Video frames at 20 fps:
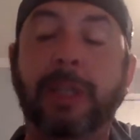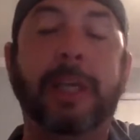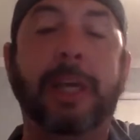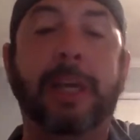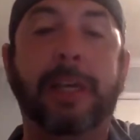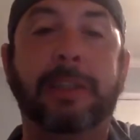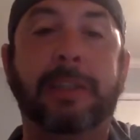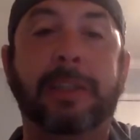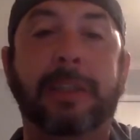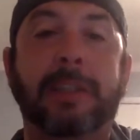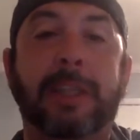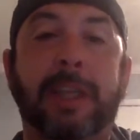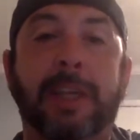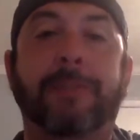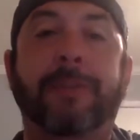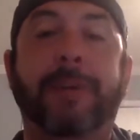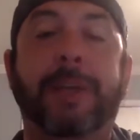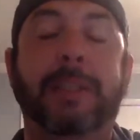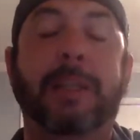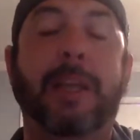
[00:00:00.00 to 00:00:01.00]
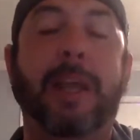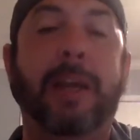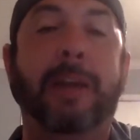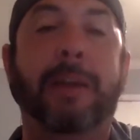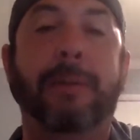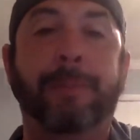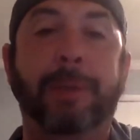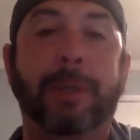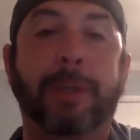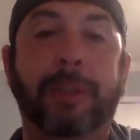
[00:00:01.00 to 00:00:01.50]
get into DFS
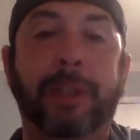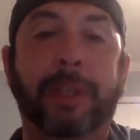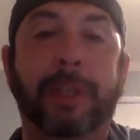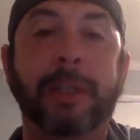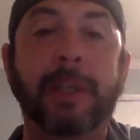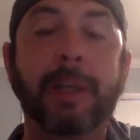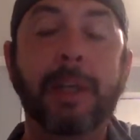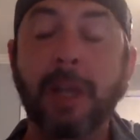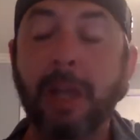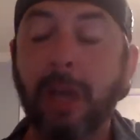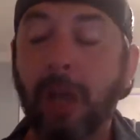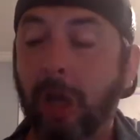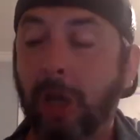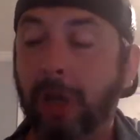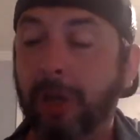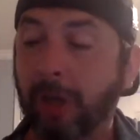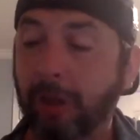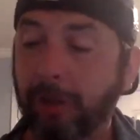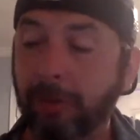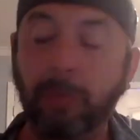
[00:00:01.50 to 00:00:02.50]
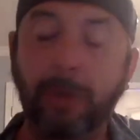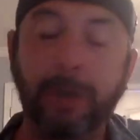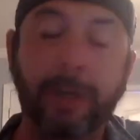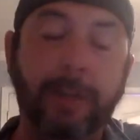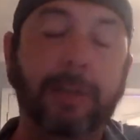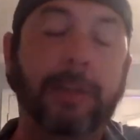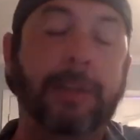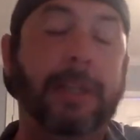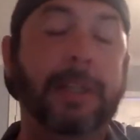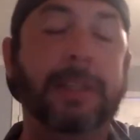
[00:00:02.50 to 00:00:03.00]
lineup building, another one of
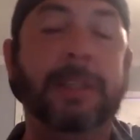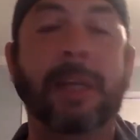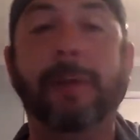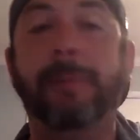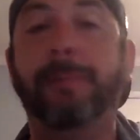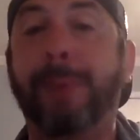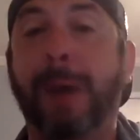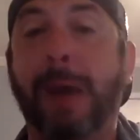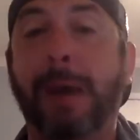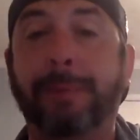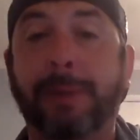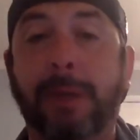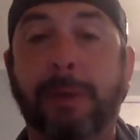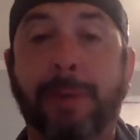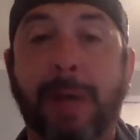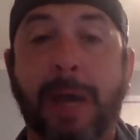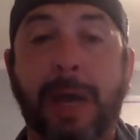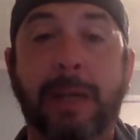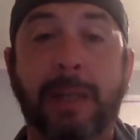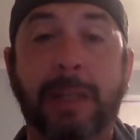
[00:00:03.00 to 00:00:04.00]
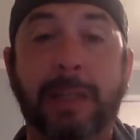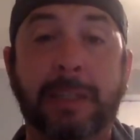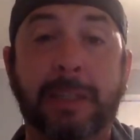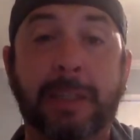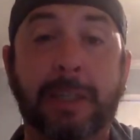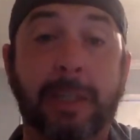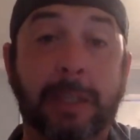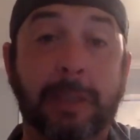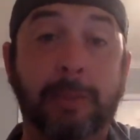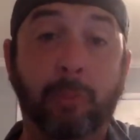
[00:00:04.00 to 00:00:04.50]
the things that popped up
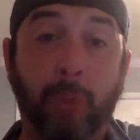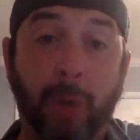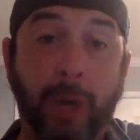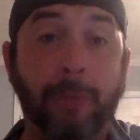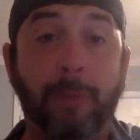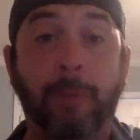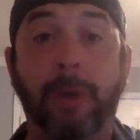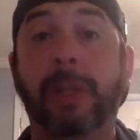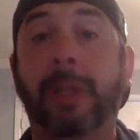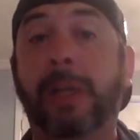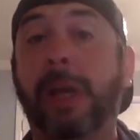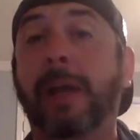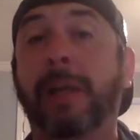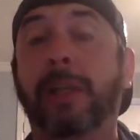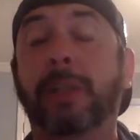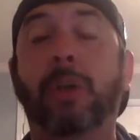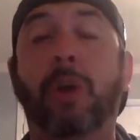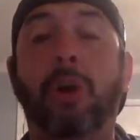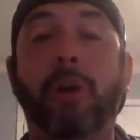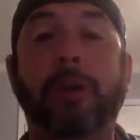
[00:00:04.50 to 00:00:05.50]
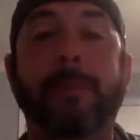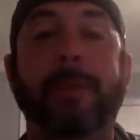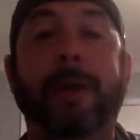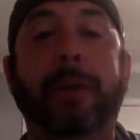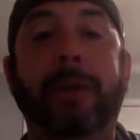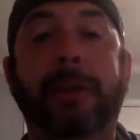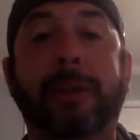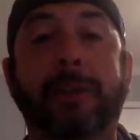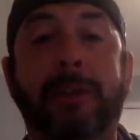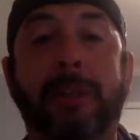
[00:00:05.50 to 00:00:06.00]
highly and what I want to kind of talk
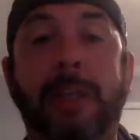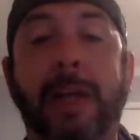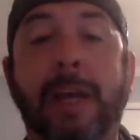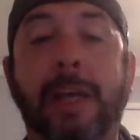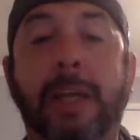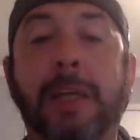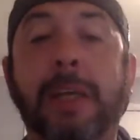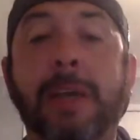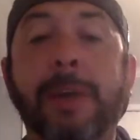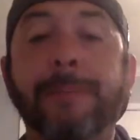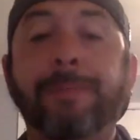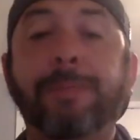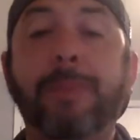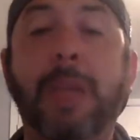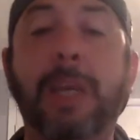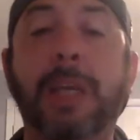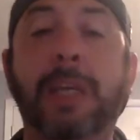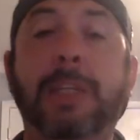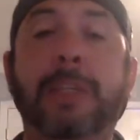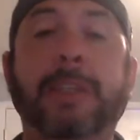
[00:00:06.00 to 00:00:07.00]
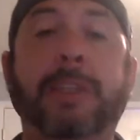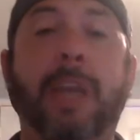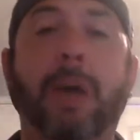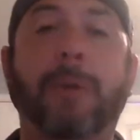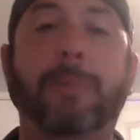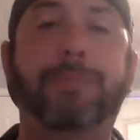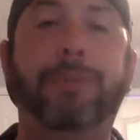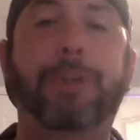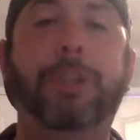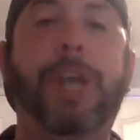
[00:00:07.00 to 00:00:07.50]
about here today is
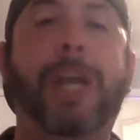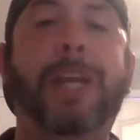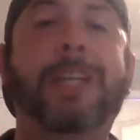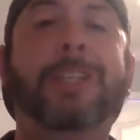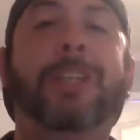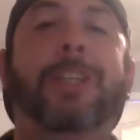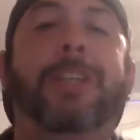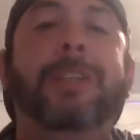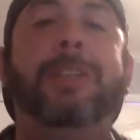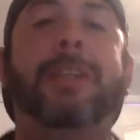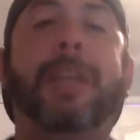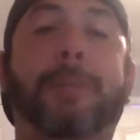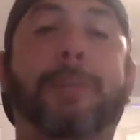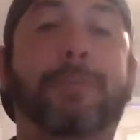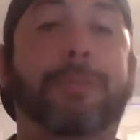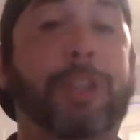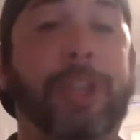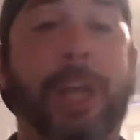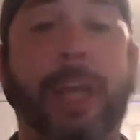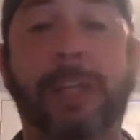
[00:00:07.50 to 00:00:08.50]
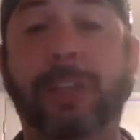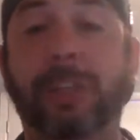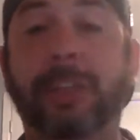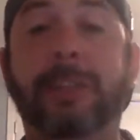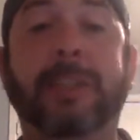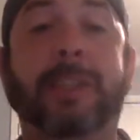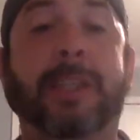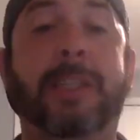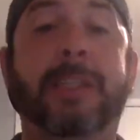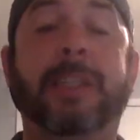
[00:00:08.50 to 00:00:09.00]
projections and projection
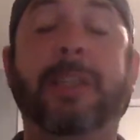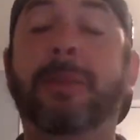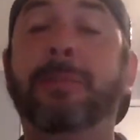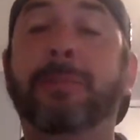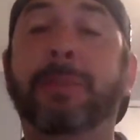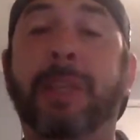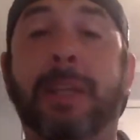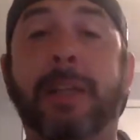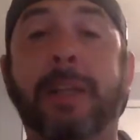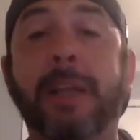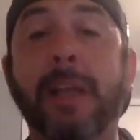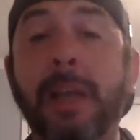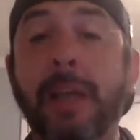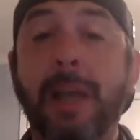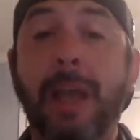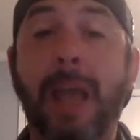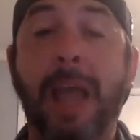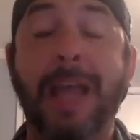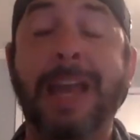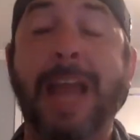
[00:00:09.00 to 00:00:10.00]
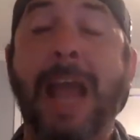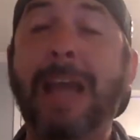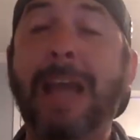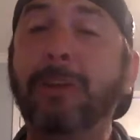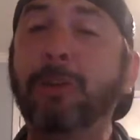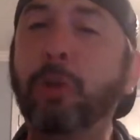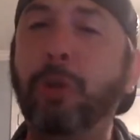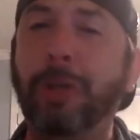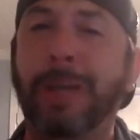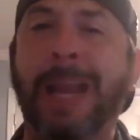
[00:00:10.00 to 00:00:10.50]
systems and how
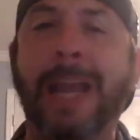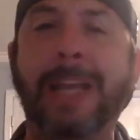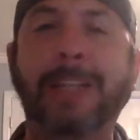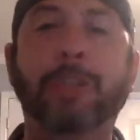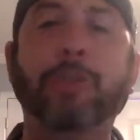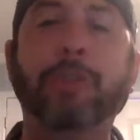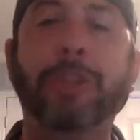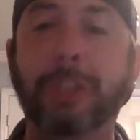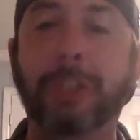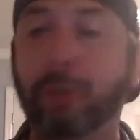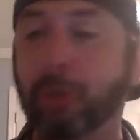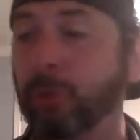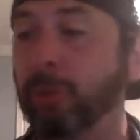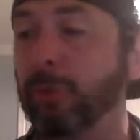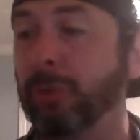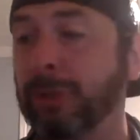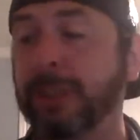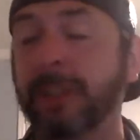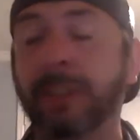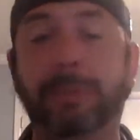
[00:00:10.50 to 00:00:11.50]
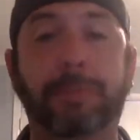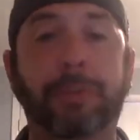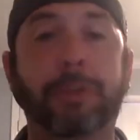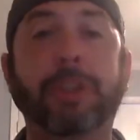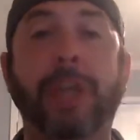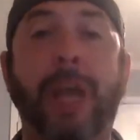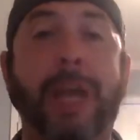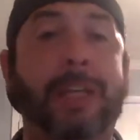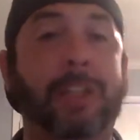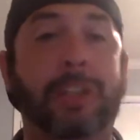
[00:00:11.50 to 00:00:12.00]
you can actually use these
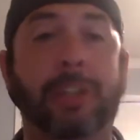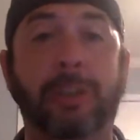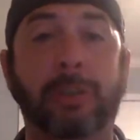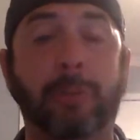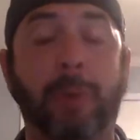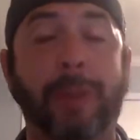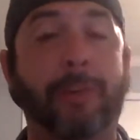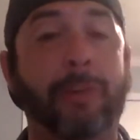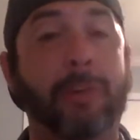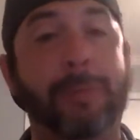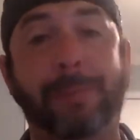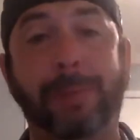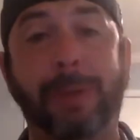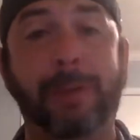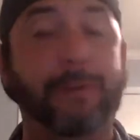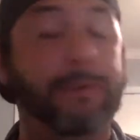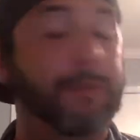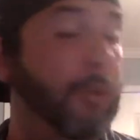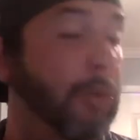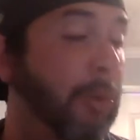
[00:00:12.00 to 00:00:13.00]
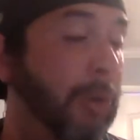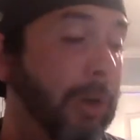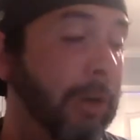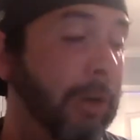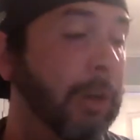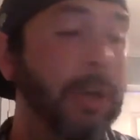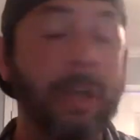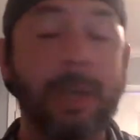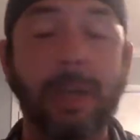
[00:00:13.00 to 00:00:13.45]
projections, whether it be for,